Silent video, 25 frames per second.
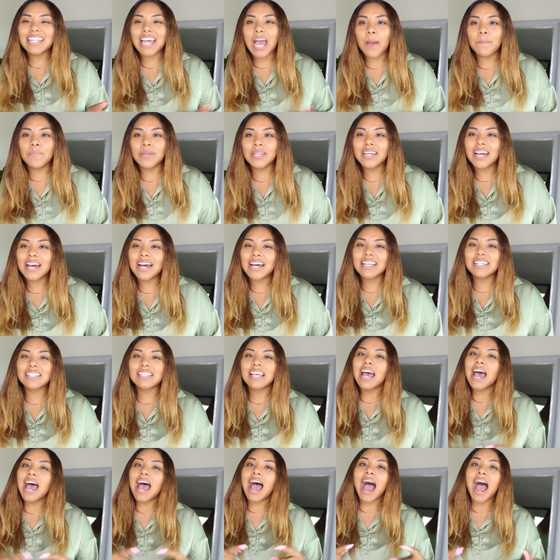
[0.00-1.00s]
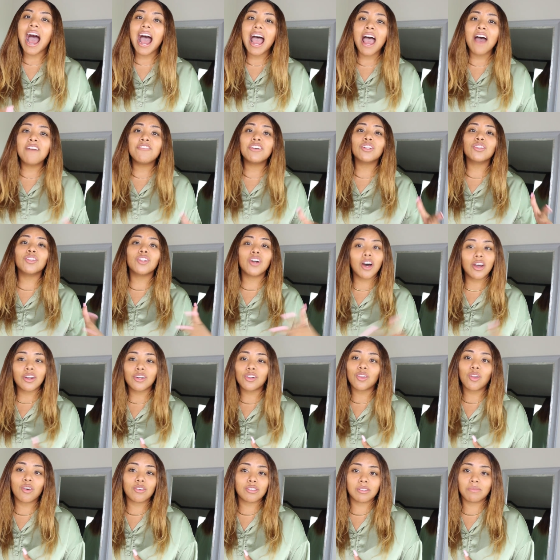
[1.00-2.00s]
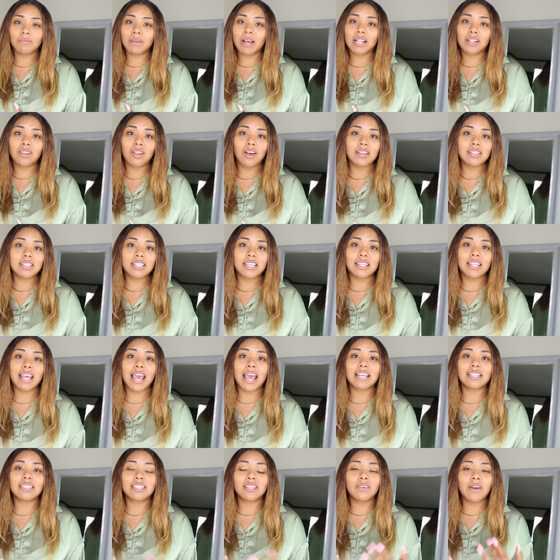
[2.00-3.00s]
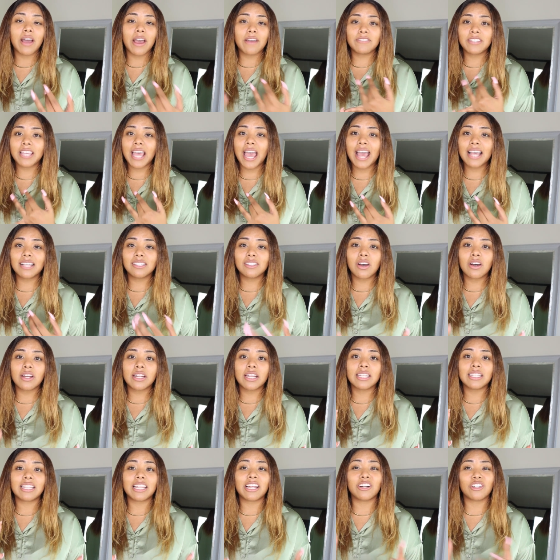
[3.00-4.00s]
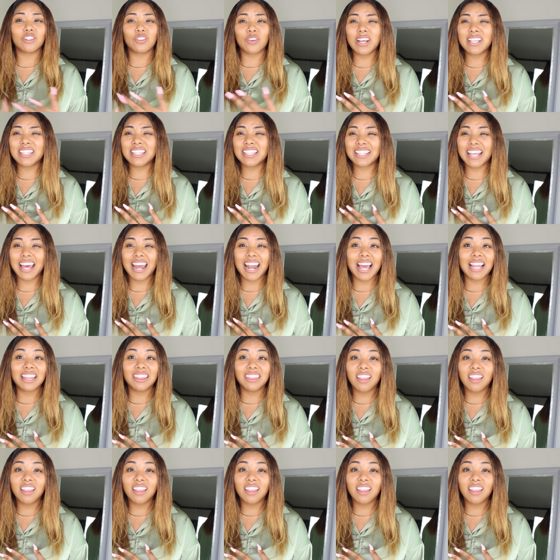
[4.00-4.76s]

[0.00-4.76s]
that because I have a lot of clothes in my closet that still have tags on it, or dresses that I